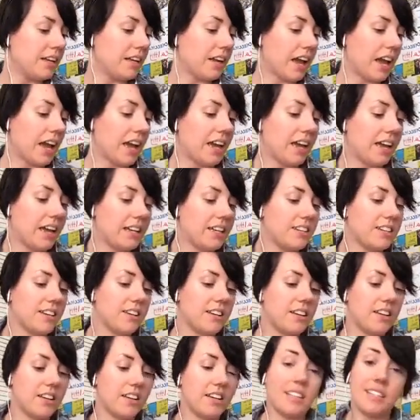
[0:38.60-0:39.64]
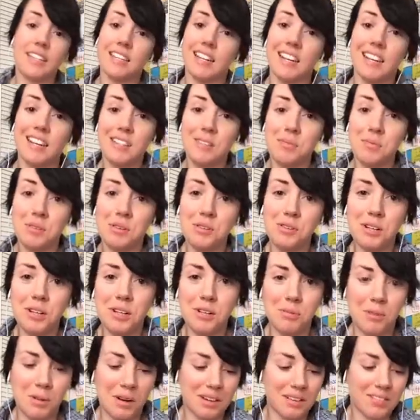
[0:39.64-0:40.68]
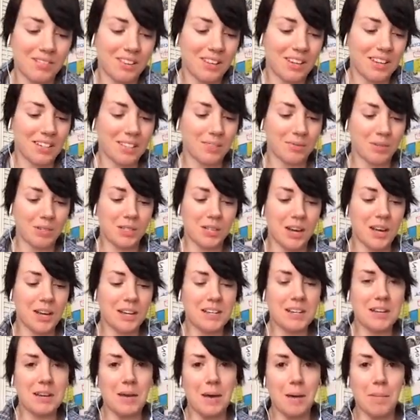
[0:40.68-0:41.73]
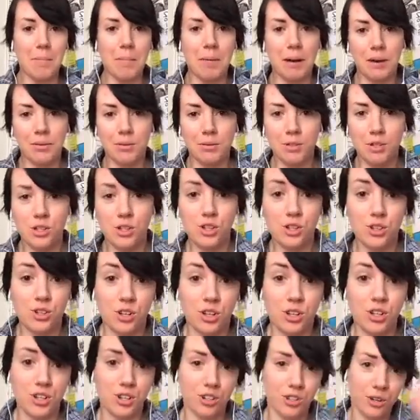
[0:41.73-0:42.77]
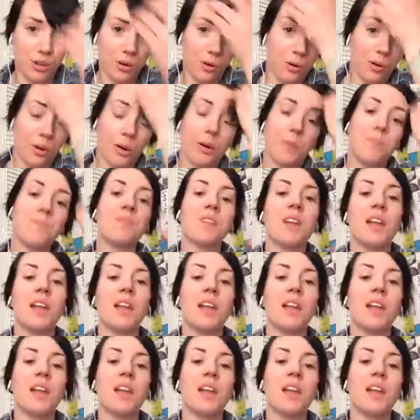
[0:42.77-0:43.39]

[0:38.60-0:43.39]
And today's a real good one because we're talking about structure, or